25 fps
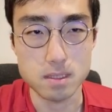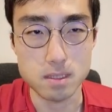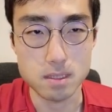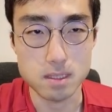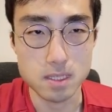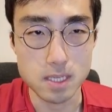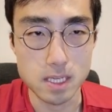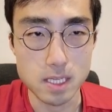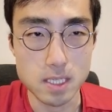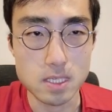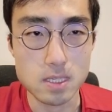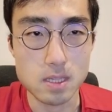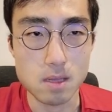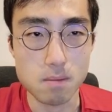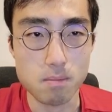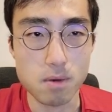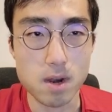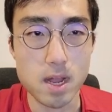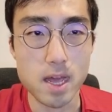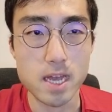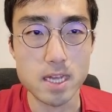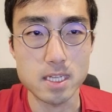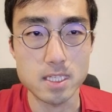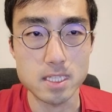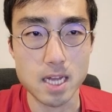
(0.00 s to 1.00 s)
since the
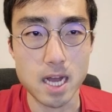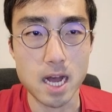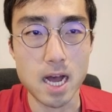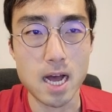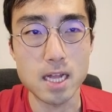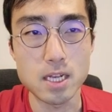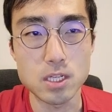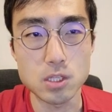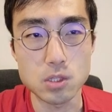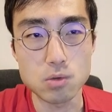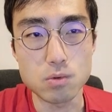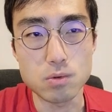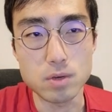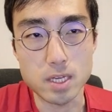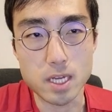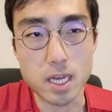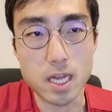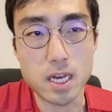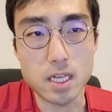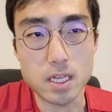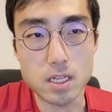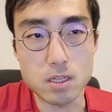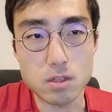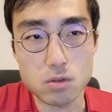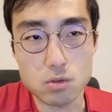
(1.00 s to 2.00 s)
players aren't doing
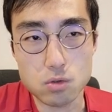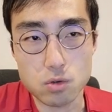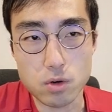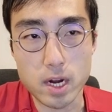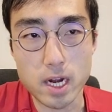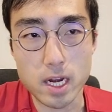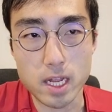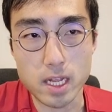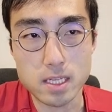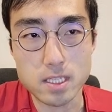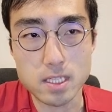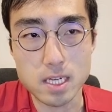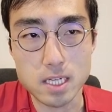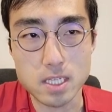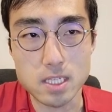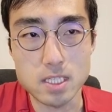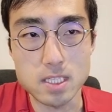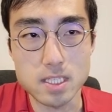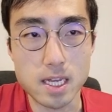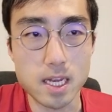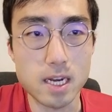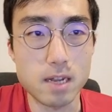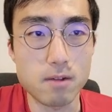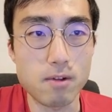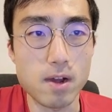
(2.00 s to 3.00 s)
any training
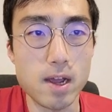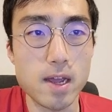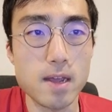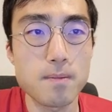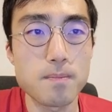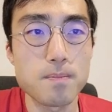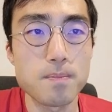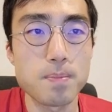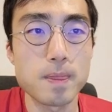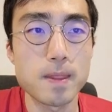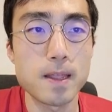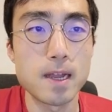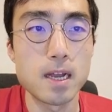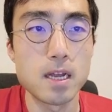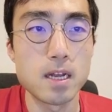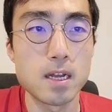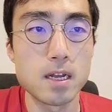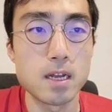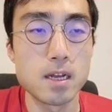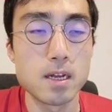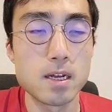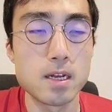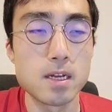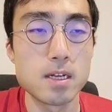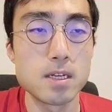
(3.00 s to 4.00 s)
sessions anyway.
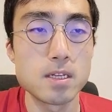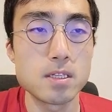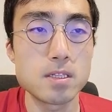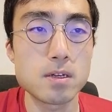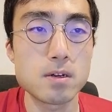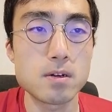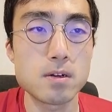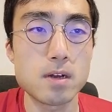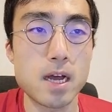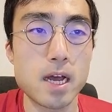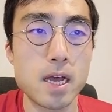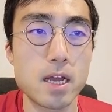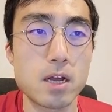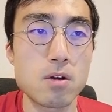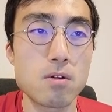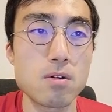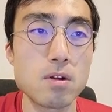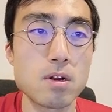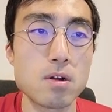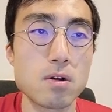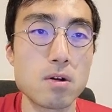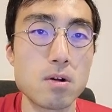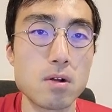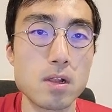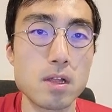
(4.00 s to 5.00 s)
So I go
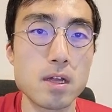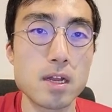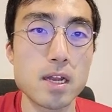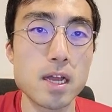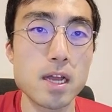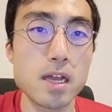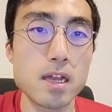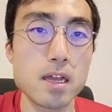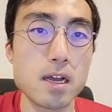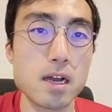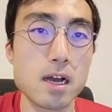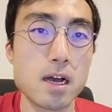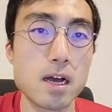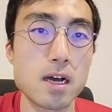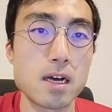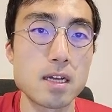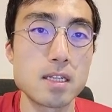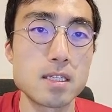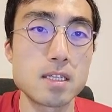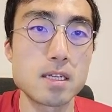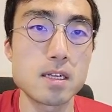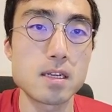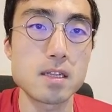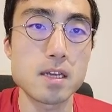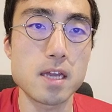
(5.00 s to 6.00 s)
on a holiday
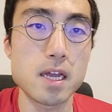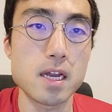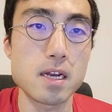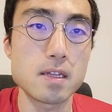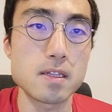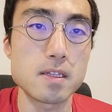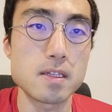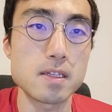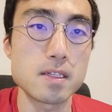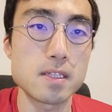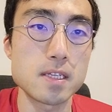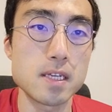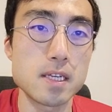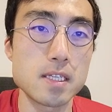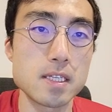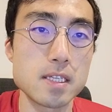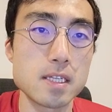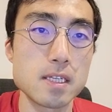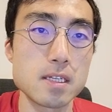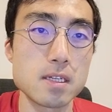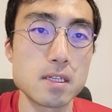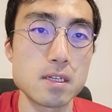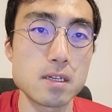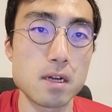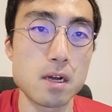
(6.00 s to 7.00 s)
until the end of the
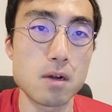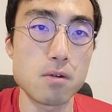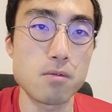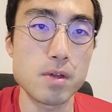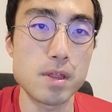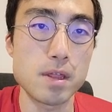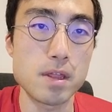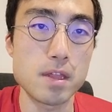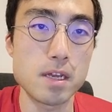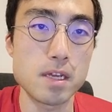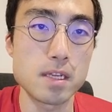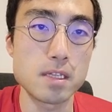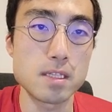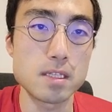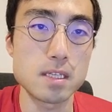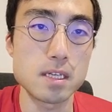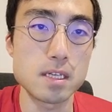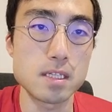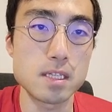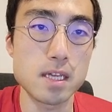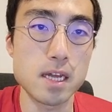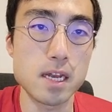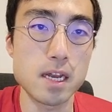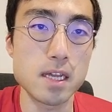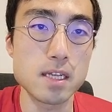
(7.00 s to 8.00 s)
season with
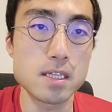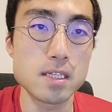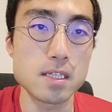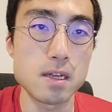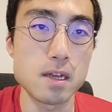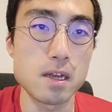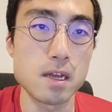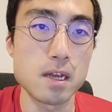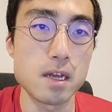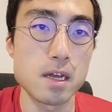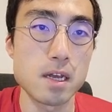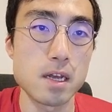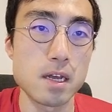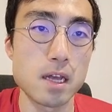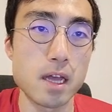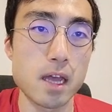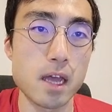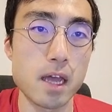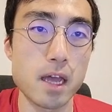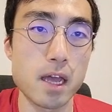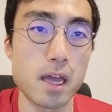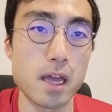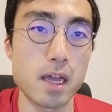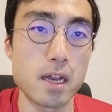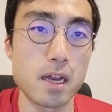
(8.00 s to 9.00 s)
these settings,
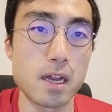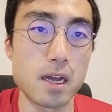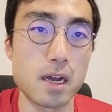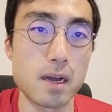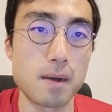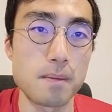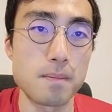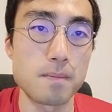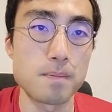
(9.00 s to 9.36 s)
and